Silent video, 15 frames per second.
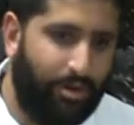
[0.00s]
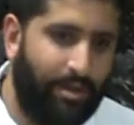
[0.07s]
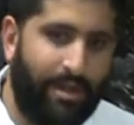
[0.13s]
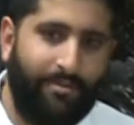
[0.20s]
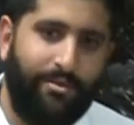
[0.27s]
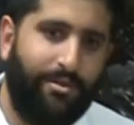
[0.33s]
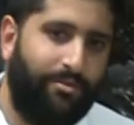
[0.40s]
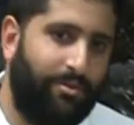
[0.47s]

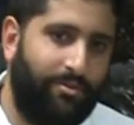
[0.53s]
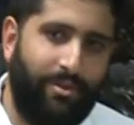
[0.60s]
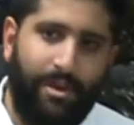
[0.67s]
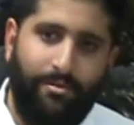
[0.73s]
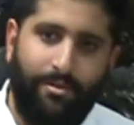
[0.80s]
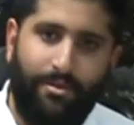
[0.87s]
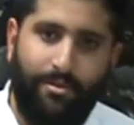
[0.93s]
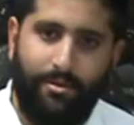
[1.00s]
level of
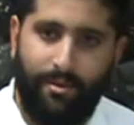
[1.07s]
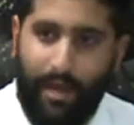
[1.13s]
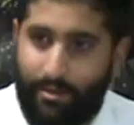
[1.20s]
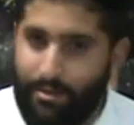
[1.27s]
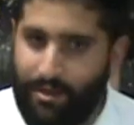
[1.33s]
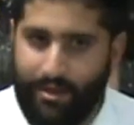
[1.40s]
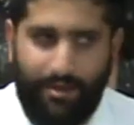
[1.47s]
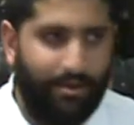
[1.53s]
refinement. Not
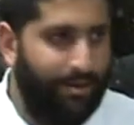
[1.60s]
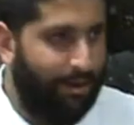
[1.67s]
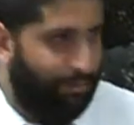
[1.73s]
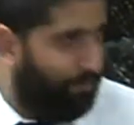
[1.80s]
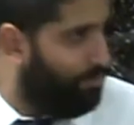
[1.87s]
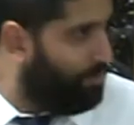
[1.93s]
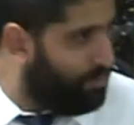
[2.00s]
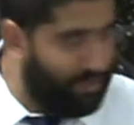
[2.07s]
me. A
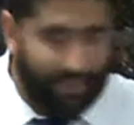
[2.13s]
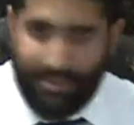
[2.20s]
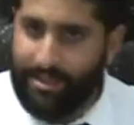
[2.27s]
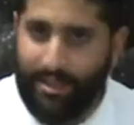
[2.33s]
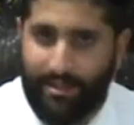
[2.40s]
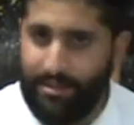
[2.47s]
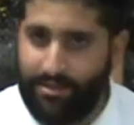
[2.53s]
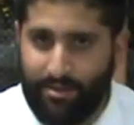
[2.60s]
person can
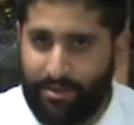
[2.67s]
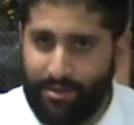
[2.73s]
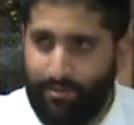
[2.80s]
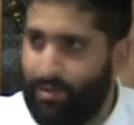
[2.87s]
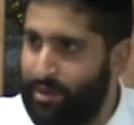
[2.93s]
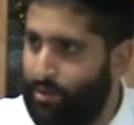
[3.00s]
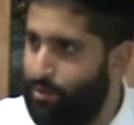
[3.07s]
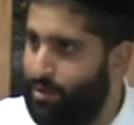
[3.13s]
say this,
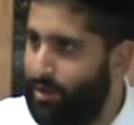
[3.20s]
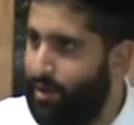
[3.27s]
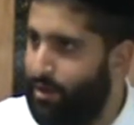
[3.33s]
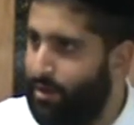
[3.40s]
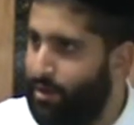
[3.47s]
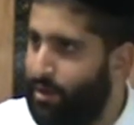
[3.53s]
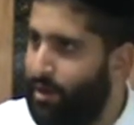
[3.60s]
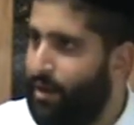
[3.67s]
depending who they are,